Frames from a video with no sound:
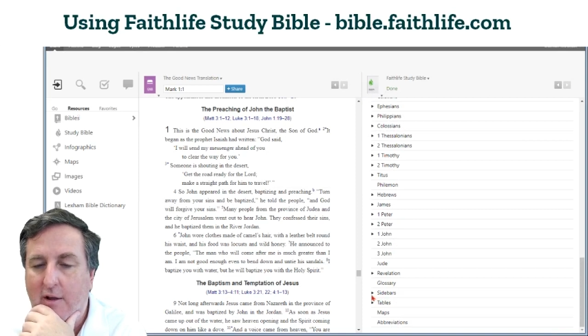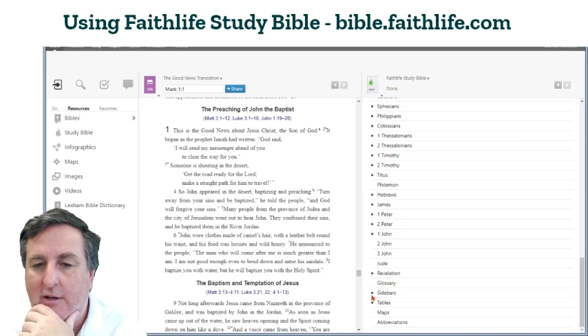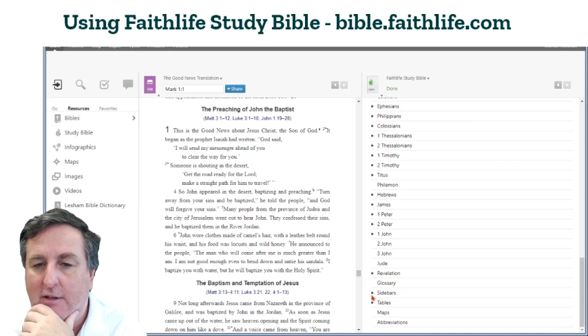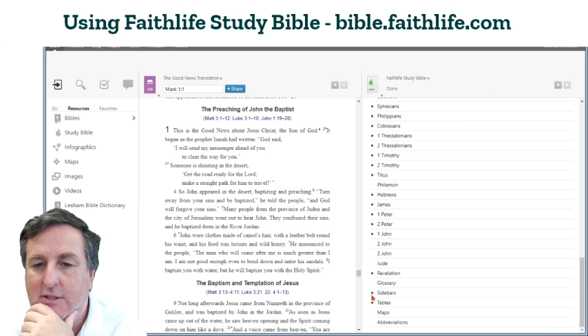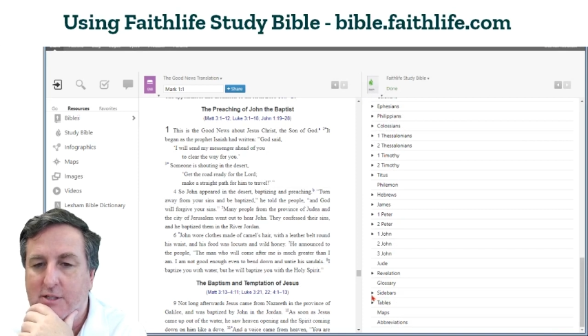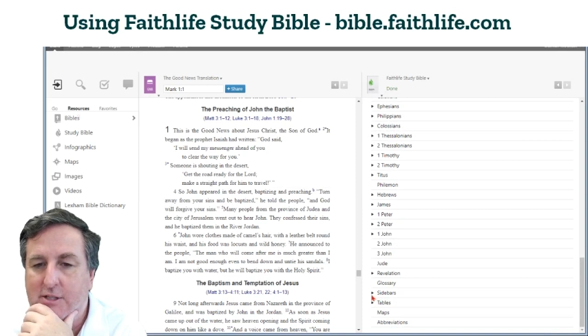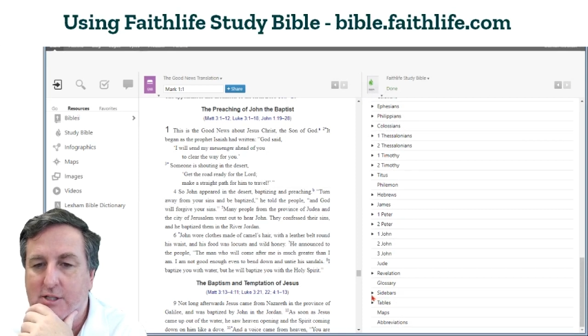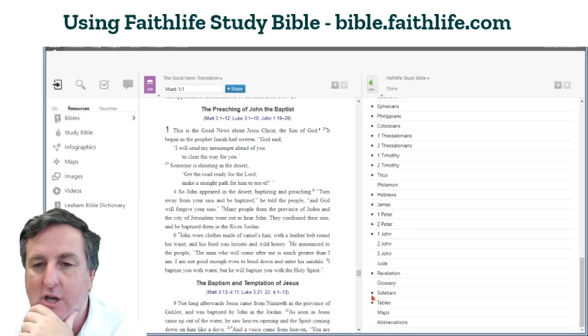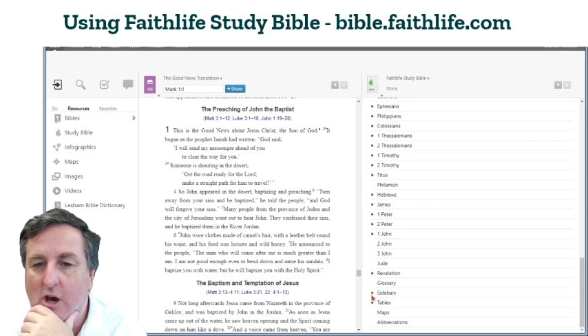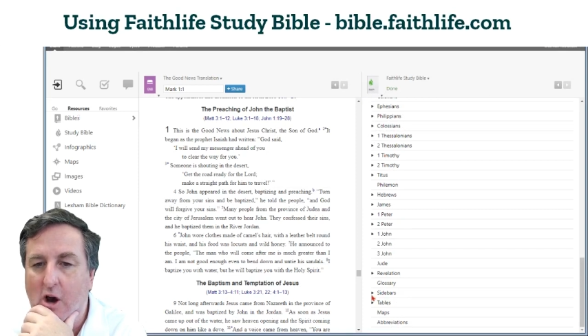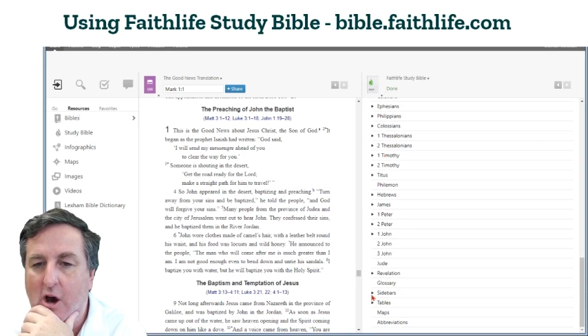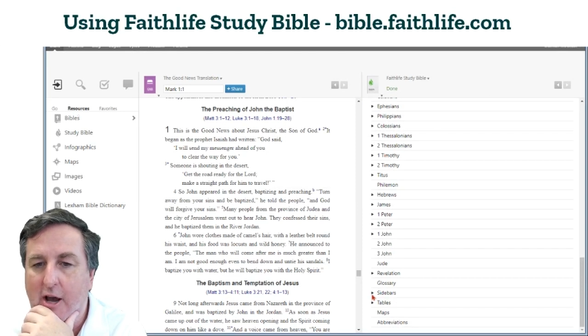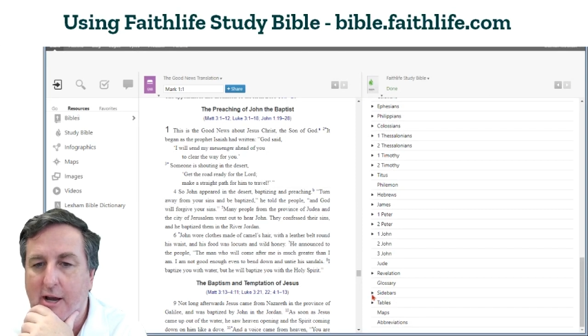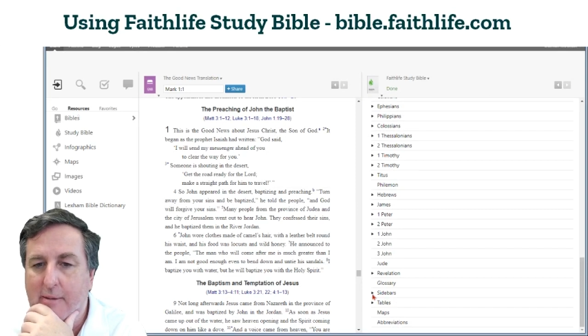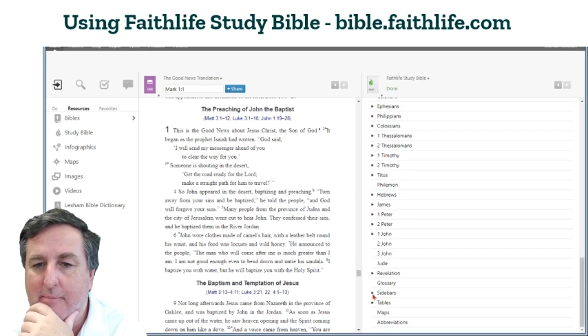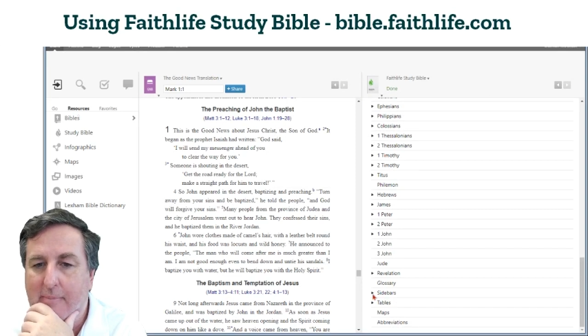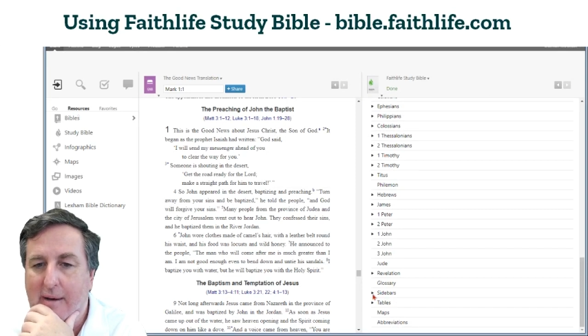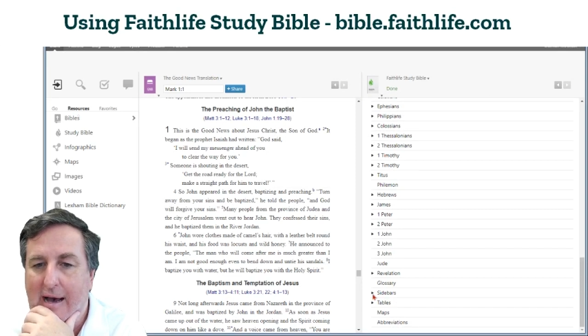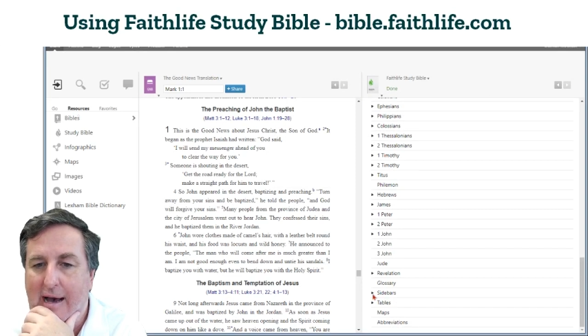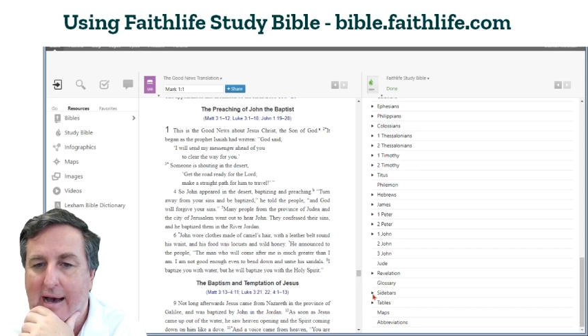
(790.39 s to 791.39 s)

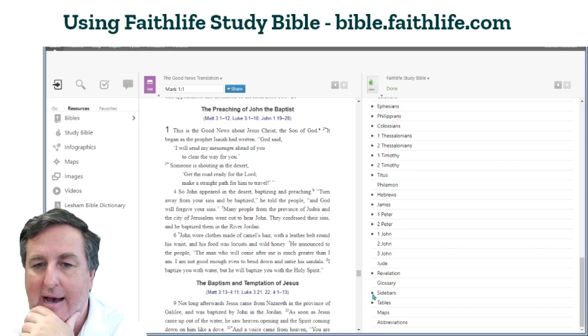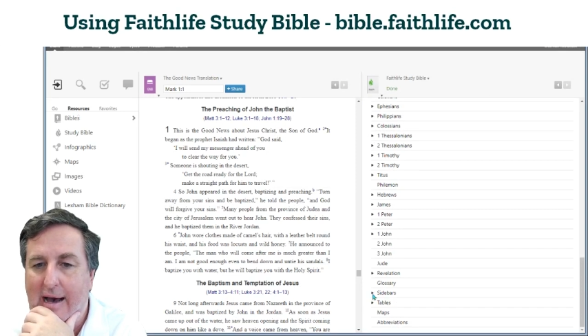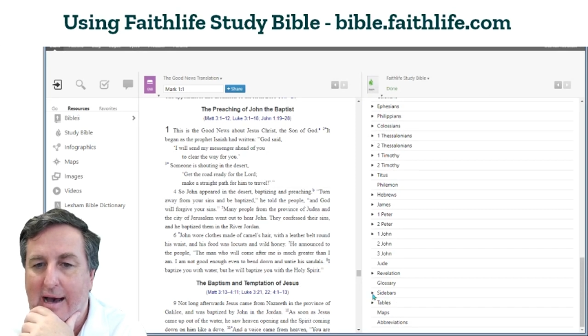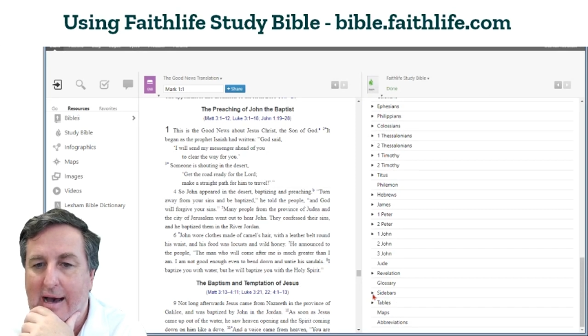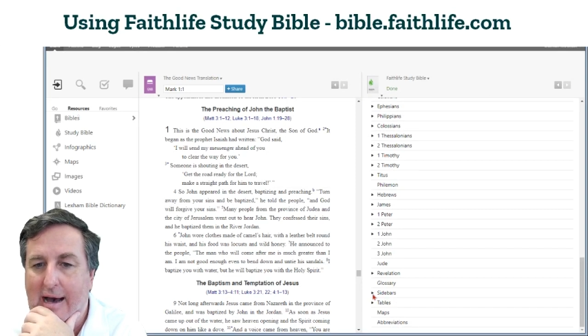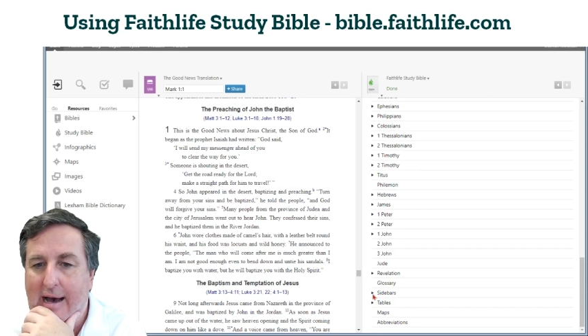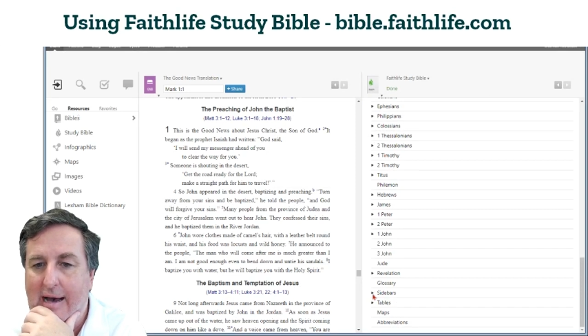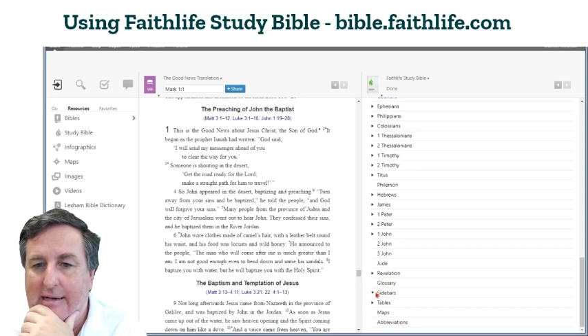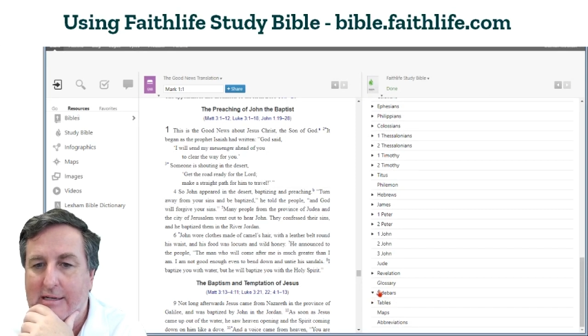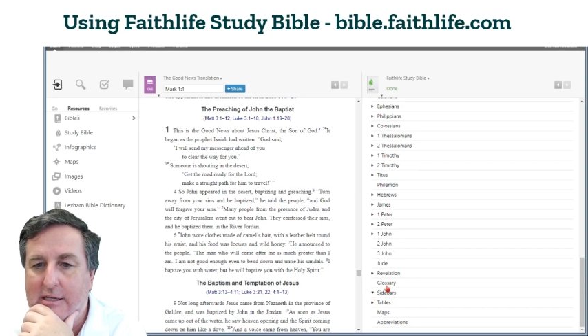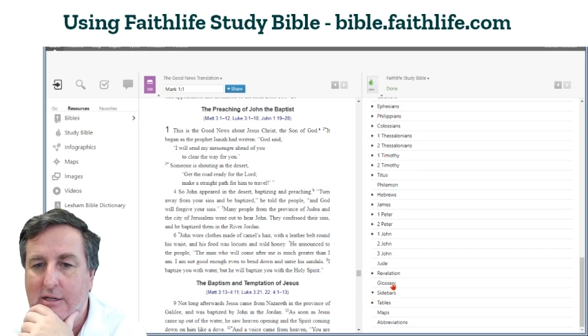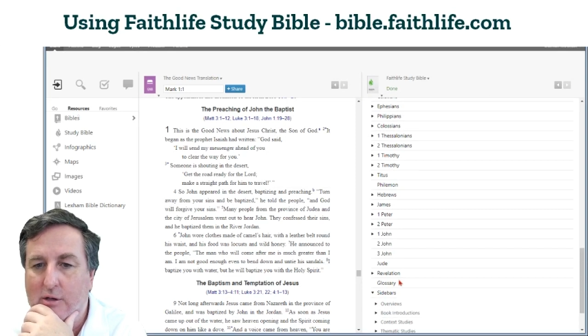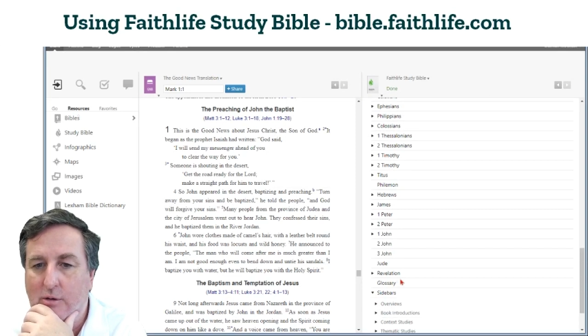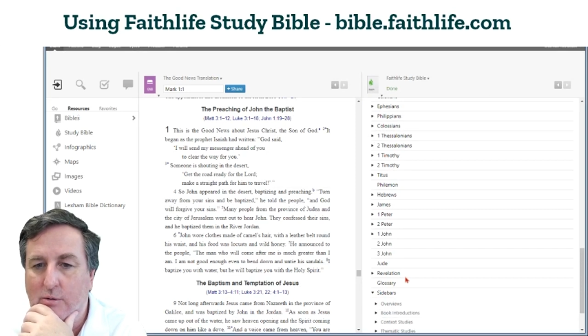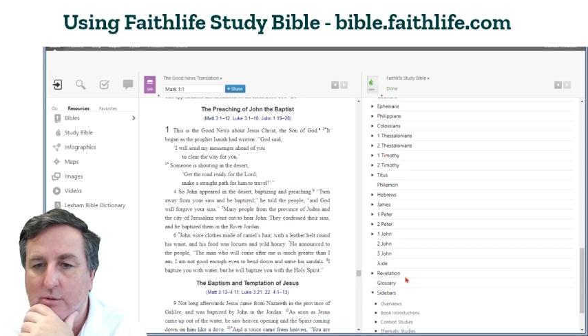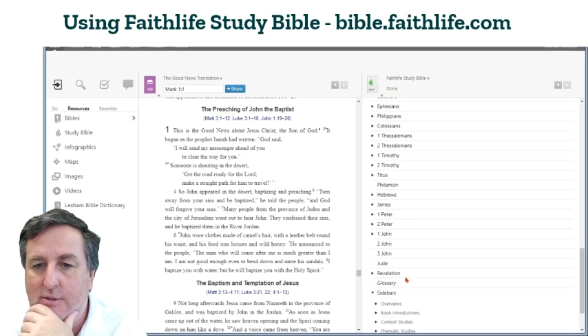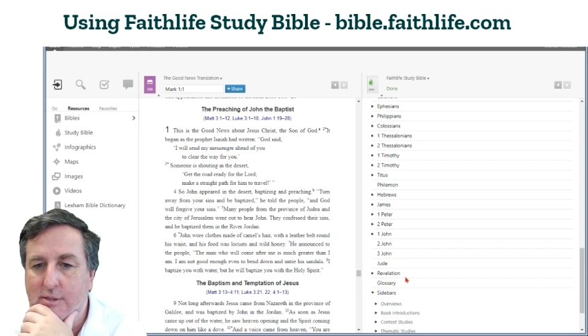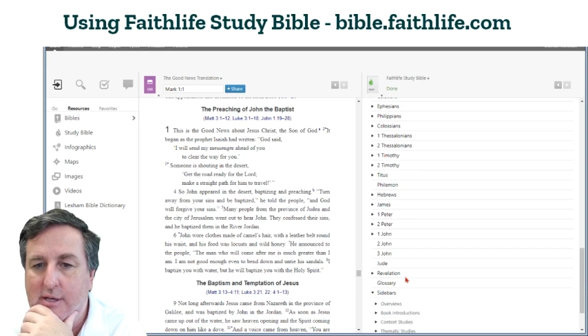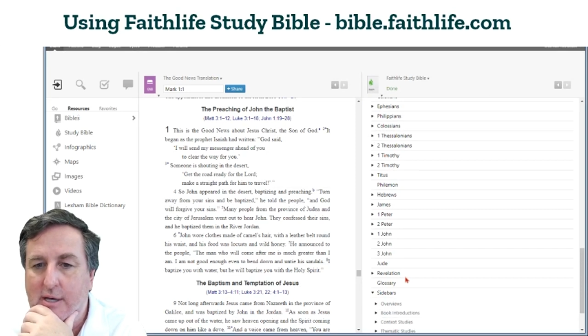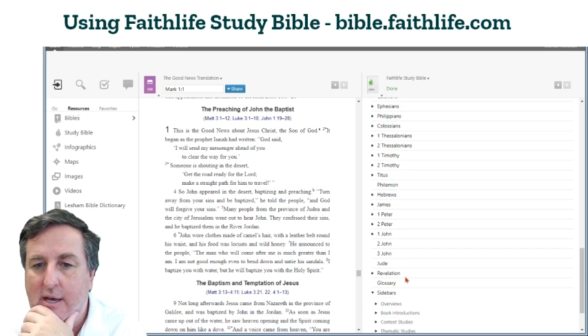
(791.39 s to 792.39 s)
sidebar
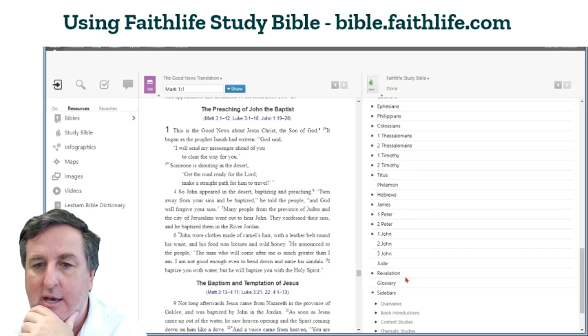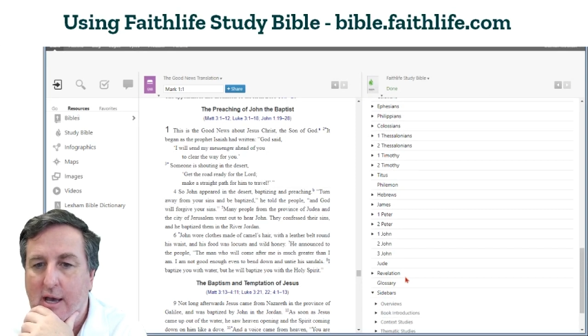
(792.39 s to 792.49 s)
articles.